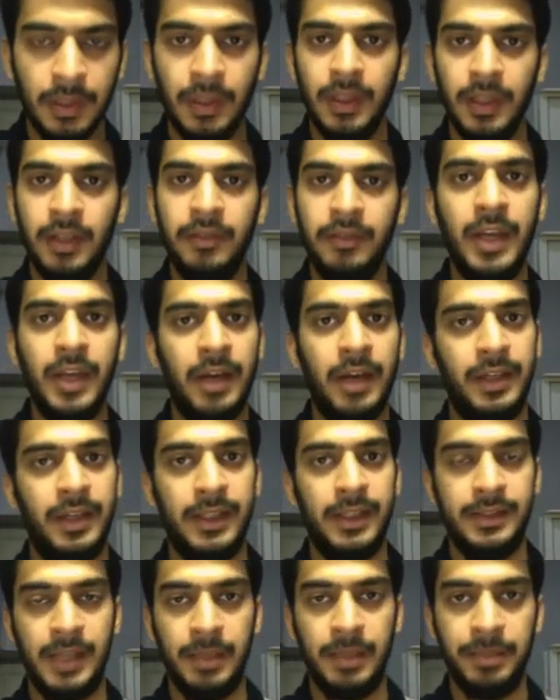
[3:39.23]
We have an
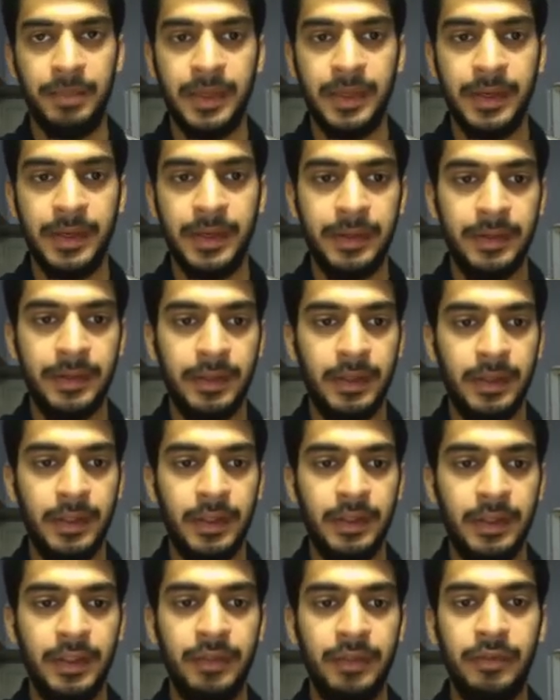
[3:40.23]
example here.
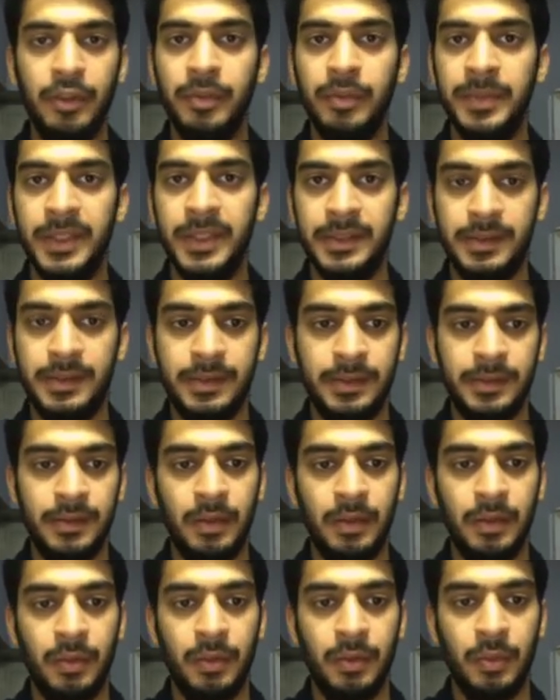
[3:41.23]
The verb is
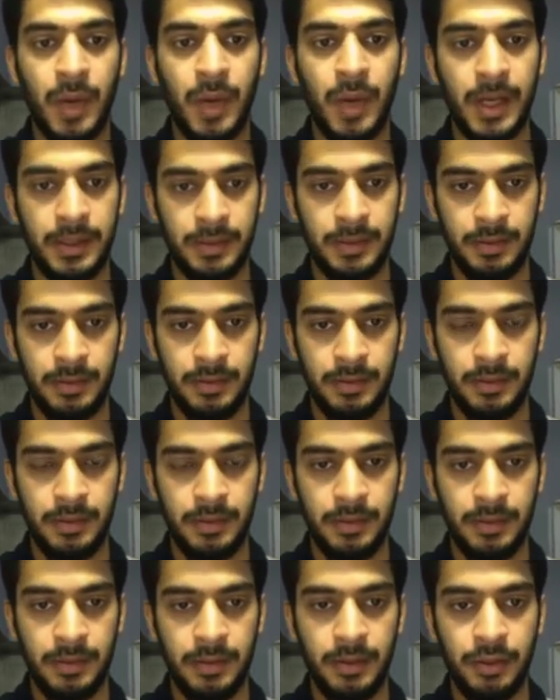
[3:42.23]
warten.
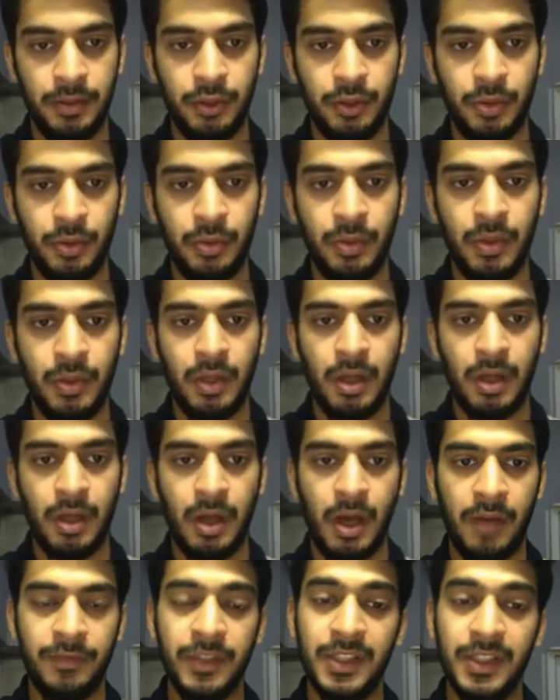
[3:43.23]
So,
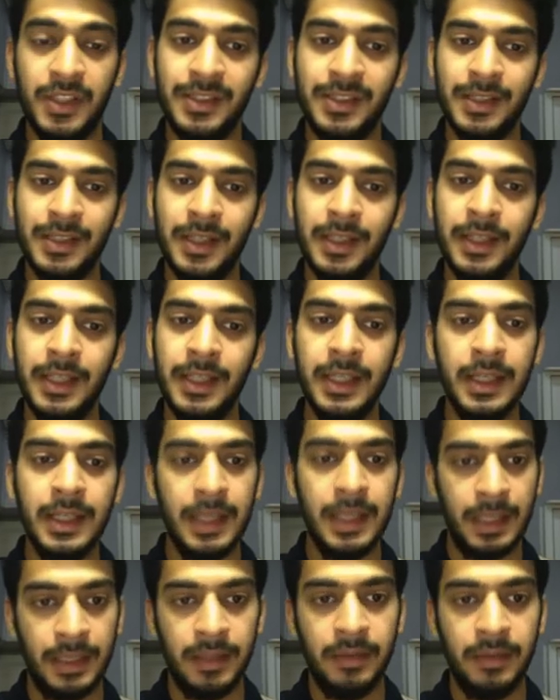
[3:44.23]
after discarding
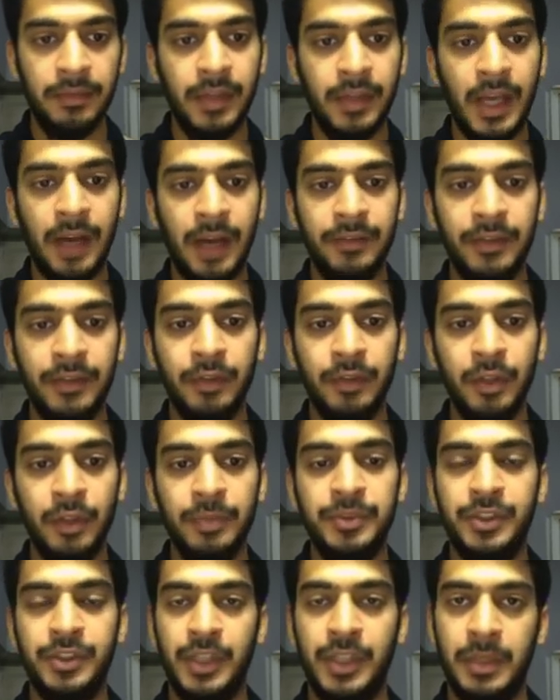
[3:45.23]
en, we have the verb
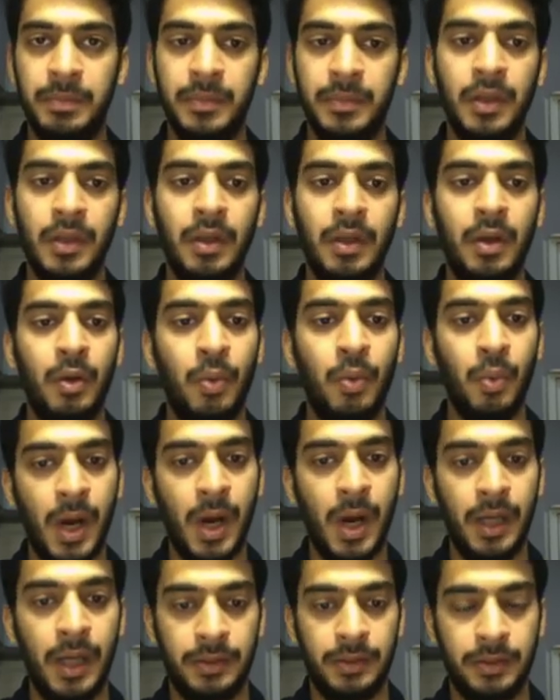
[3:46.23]
stem
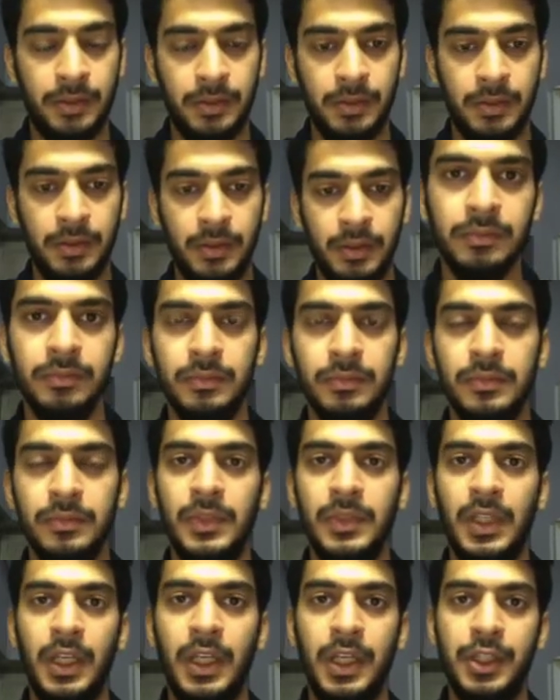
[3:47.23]
wart.
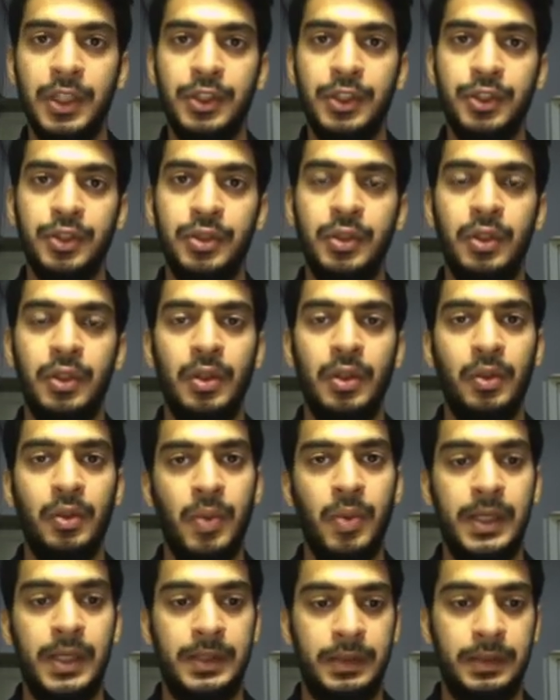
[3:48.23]
Ich
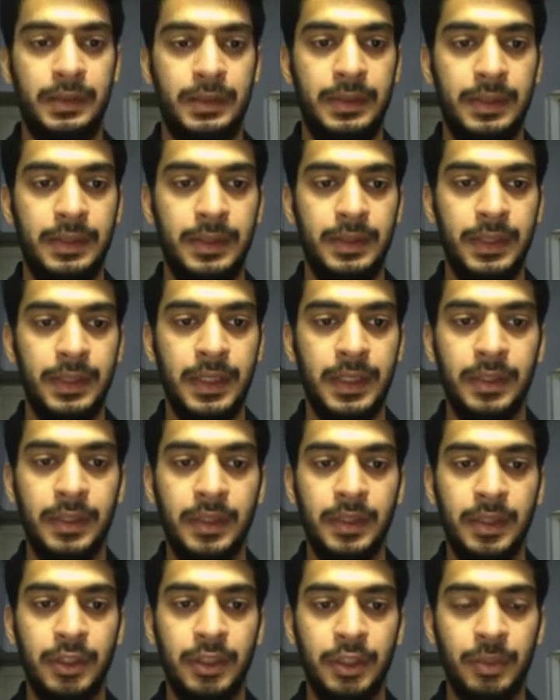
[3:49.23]
warte. Then
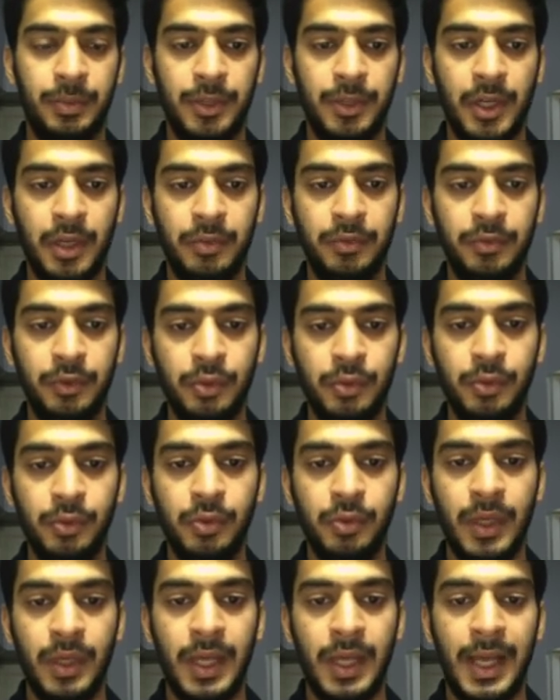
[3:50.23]
the pronoun du
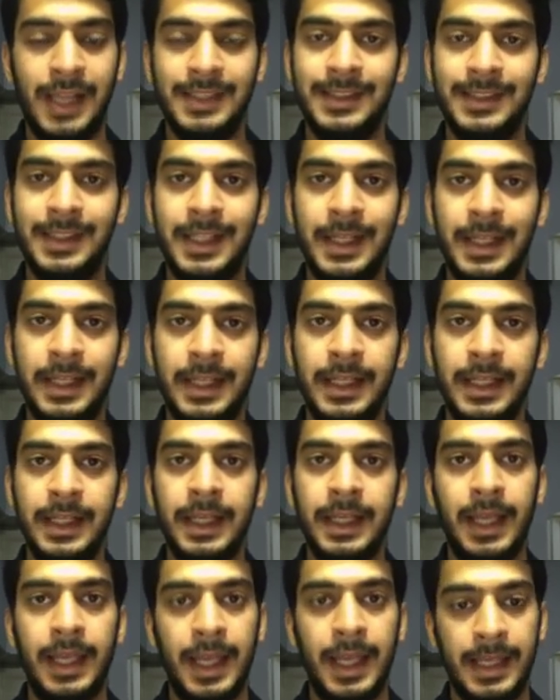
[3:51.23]
has the ending
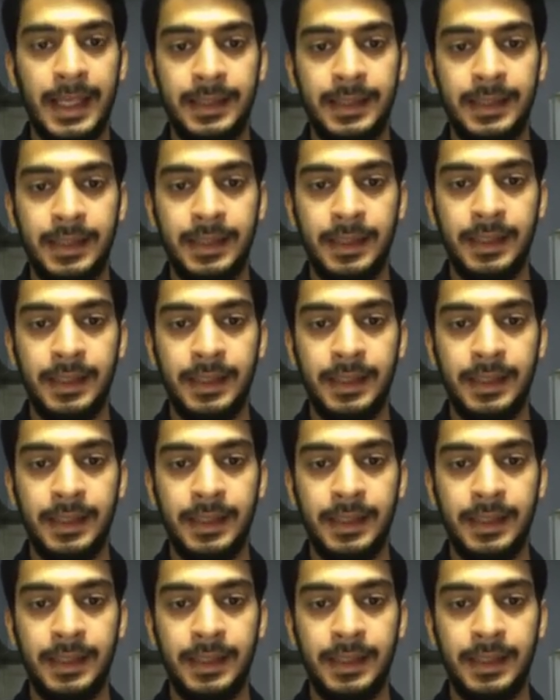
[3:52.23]
st.